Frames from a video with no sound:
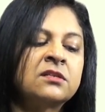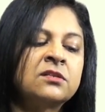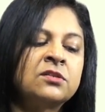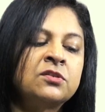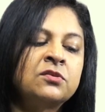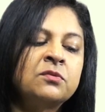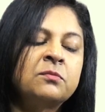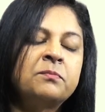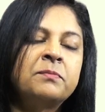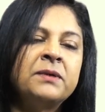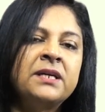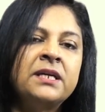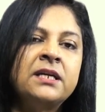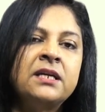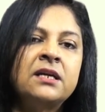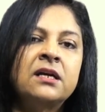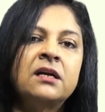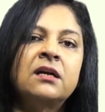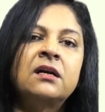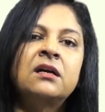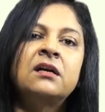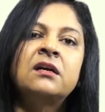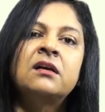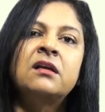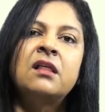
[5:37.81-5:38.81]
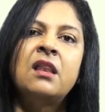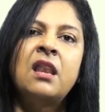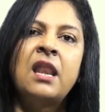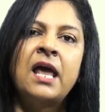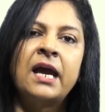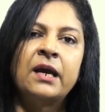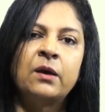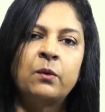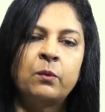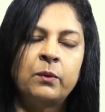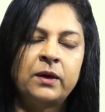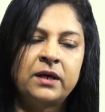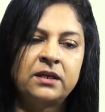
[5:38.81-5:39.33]
to be a
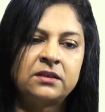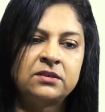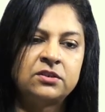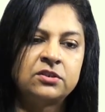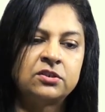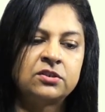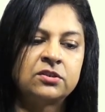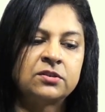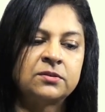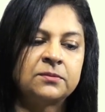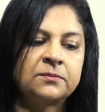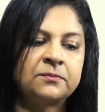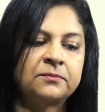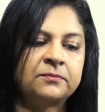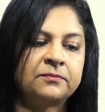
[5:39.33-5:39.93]
language.